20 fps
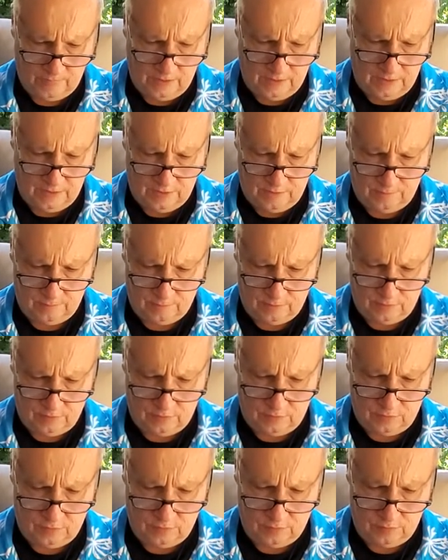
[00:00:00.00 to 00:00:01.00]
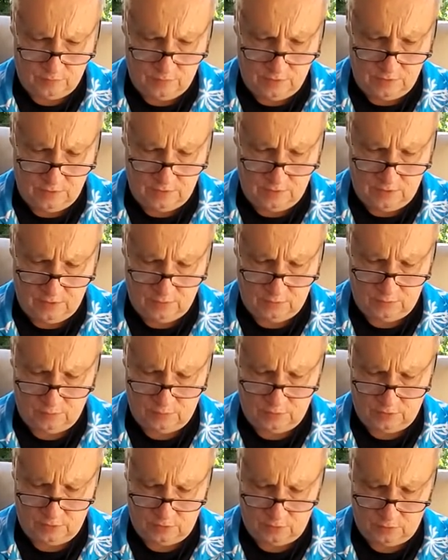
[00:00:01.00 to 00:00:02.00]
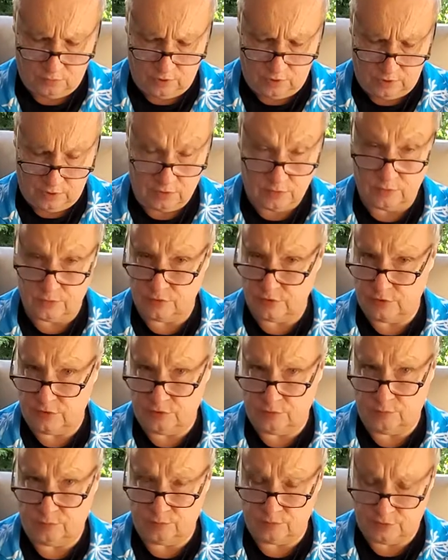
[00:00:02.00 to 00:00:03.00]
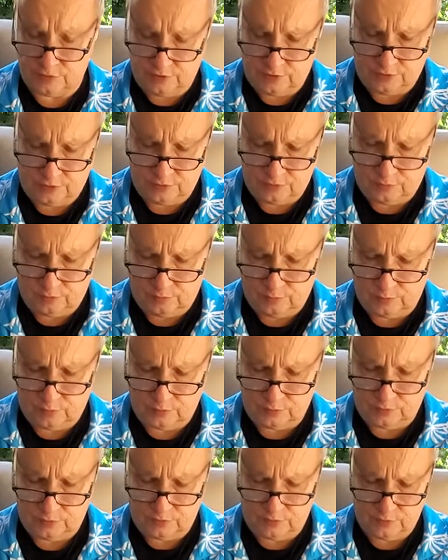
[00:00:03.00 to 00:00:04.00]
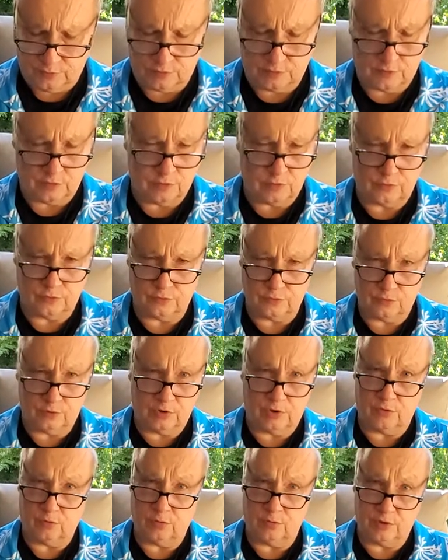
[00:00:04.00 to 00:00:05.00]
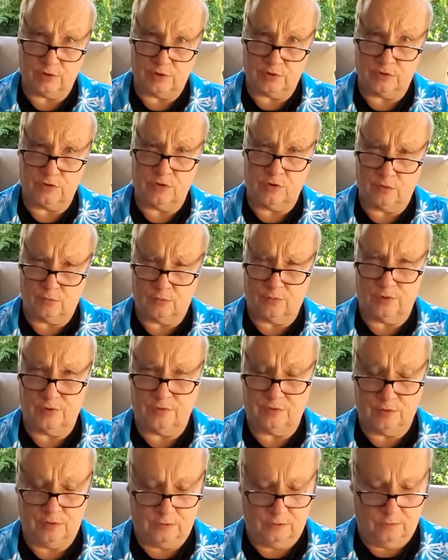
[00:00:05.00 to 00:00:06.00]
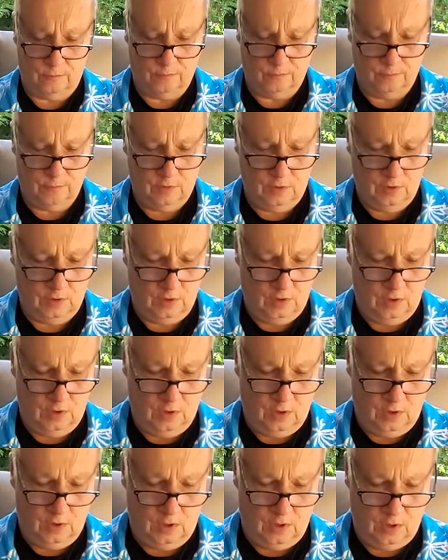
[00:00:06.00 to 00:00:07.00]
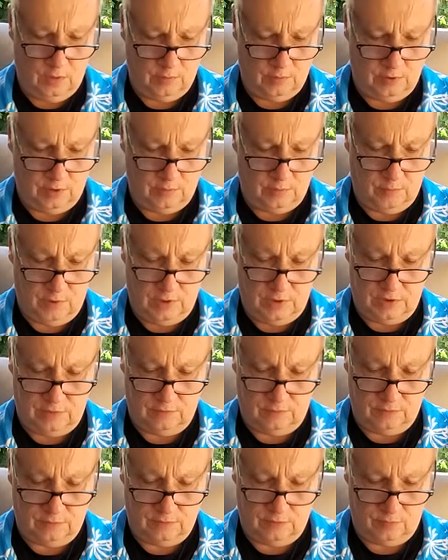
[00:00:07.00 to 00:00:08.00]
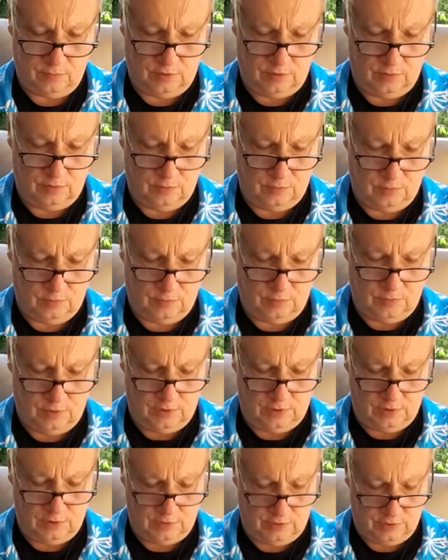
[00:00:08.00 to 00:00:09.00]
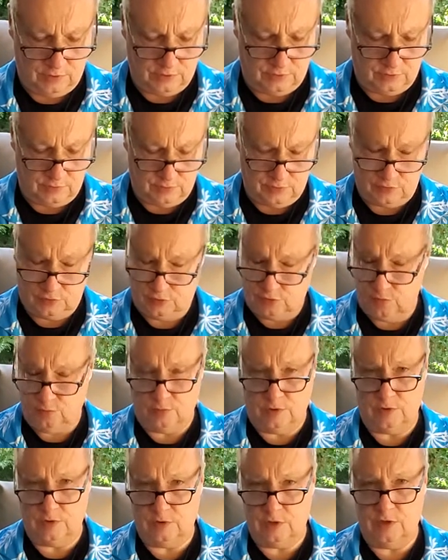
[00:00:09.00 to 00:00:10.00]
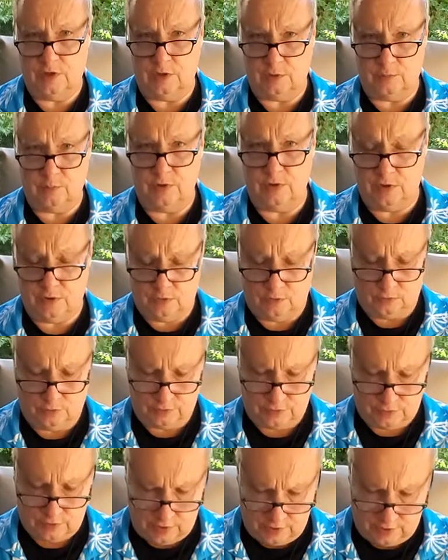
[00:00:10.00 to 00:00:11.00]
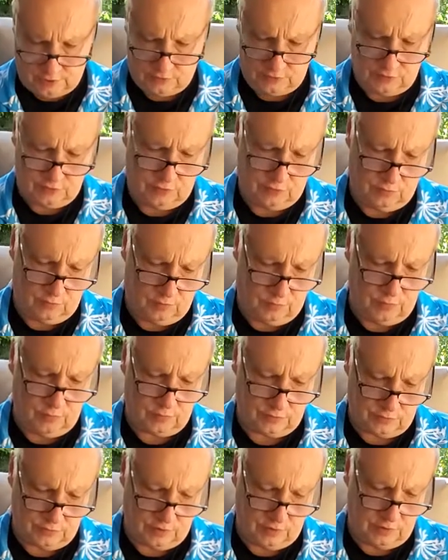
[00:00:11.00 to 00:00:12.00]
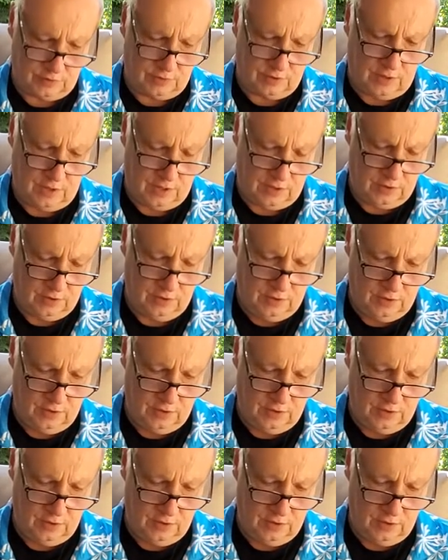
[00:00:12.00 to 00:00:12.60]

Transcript: And to me, that would be a great energy to present to a person who's a little triggery to start with, you know. And it might even, to me, immediately, as just you being the King of Pentacles, I could see a person like that,